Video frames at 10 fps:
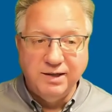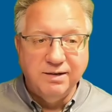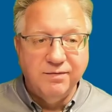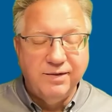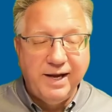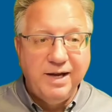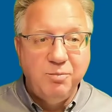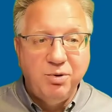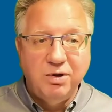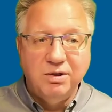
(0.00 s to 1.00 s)
If they had
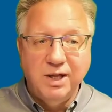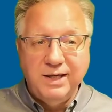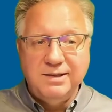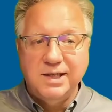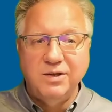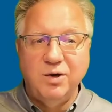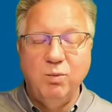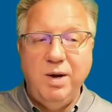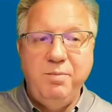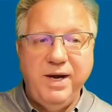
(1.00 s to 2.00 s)
put links on their
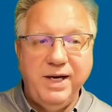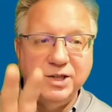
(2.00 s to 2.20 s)
webpage on